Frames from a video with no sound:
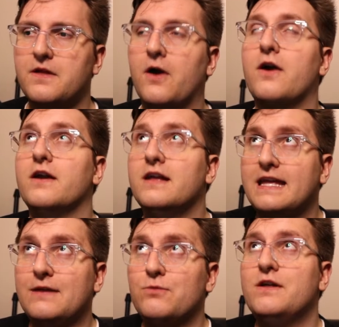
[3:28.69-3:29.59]
Or
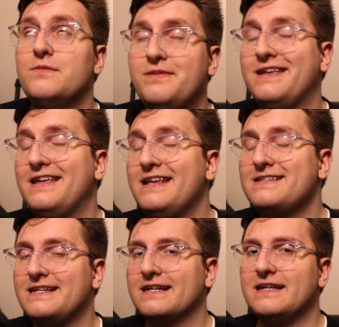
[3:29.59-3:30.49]
he will be
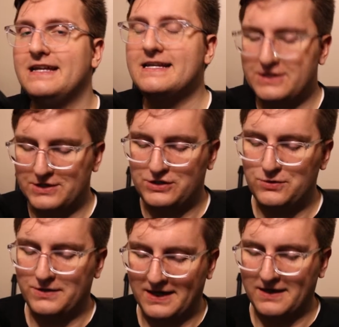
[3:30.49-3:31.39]
easier
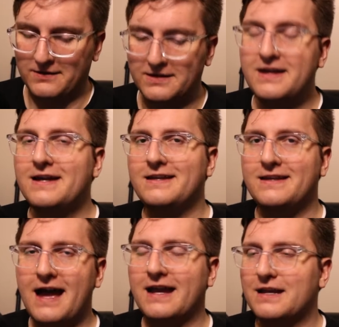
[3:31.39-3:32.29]
to kill,
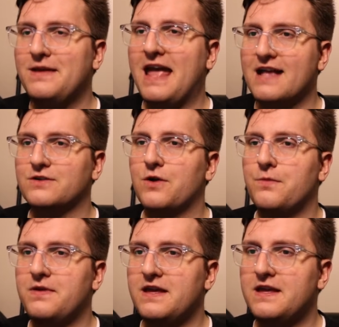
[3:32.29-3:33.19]
not going to be as
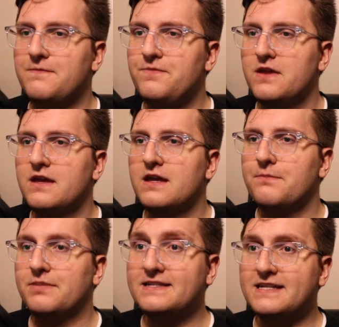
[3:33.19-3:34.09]
OP.
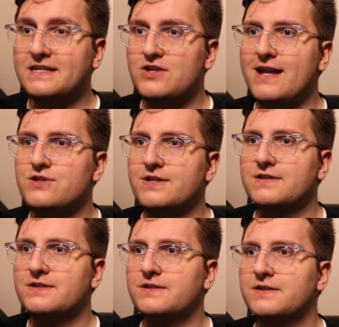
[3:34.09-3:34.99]
Blissey
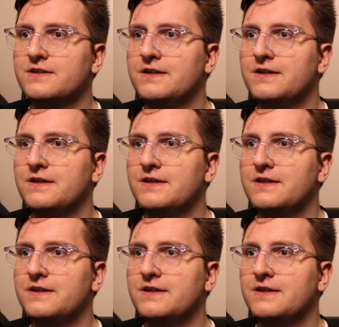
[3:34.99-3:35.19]
changes.